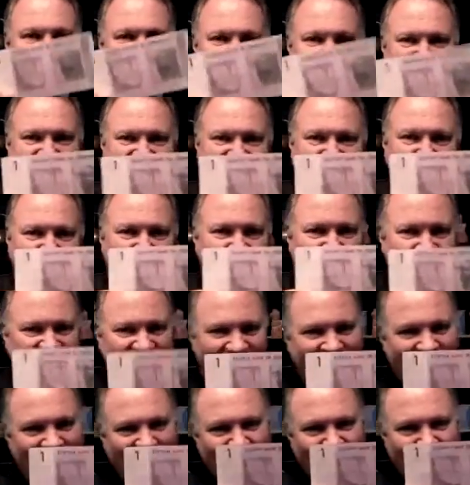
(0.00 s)
This is a
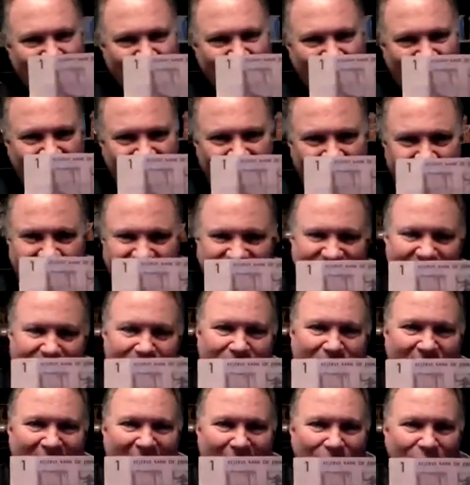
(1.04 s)
$1 bill from
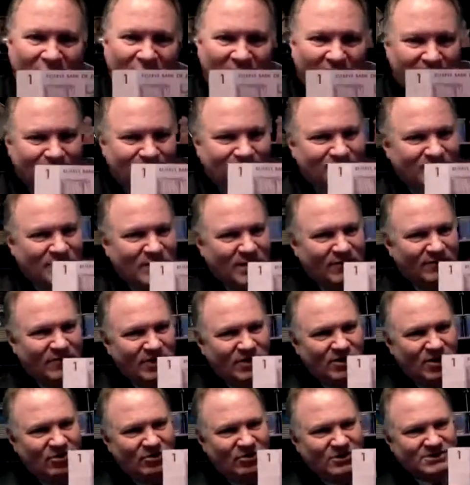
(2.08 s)
Zimbabwe.
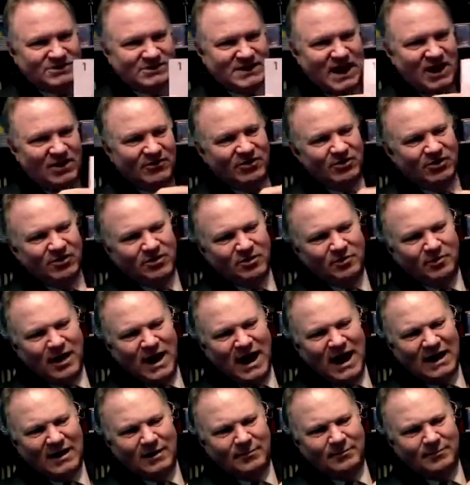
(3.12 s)
If you notice down here in the
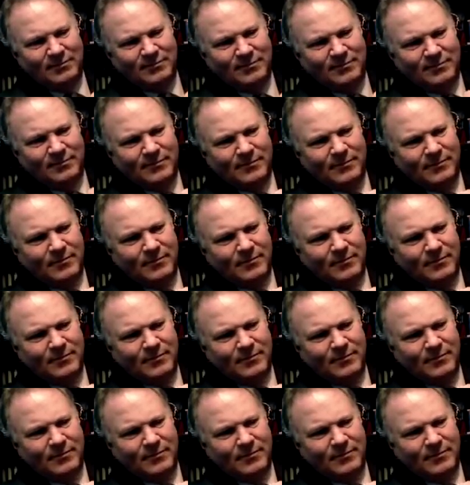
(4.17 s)
bottom,